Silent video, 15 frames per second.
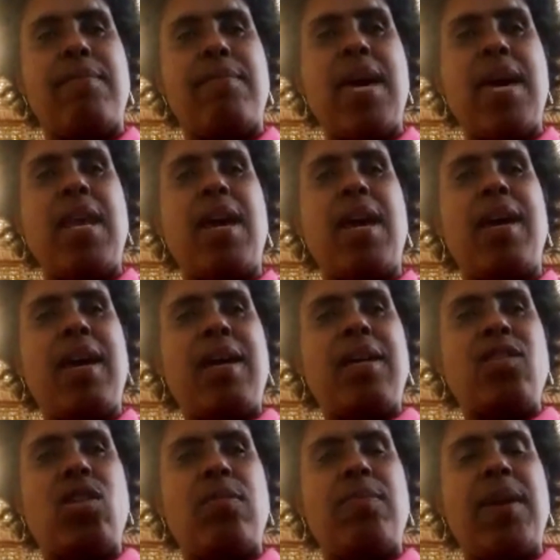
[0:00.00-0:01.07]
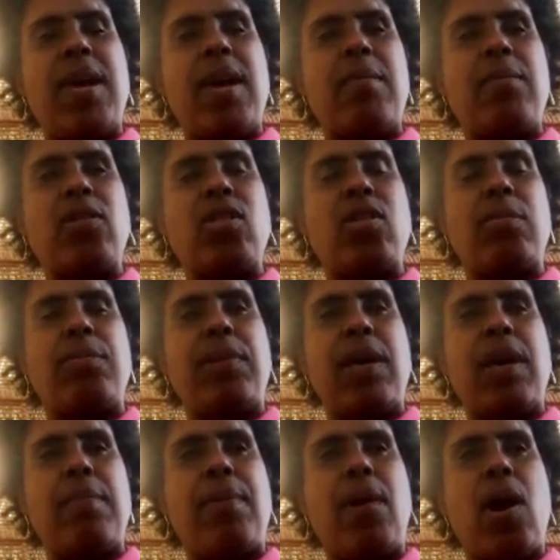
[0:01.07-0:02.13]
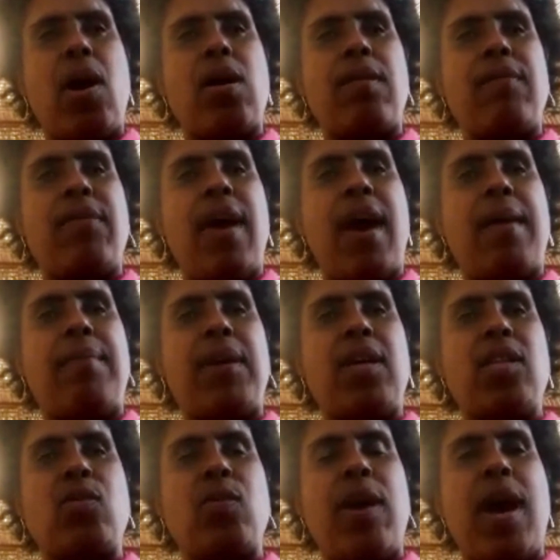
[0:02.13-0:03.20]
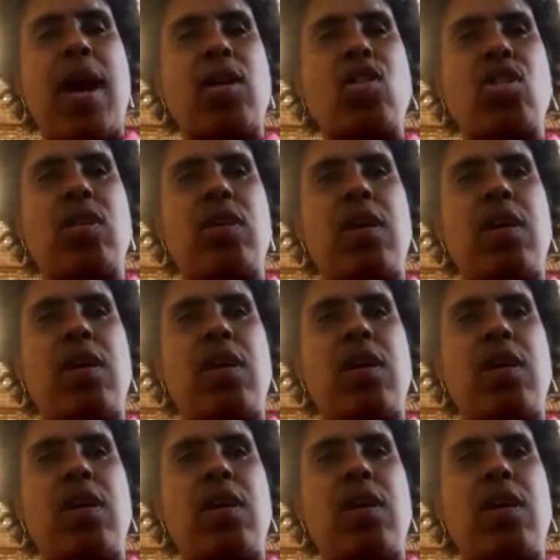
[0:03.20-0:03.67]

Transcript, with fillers: you know, a transportation agency. So it was that was really,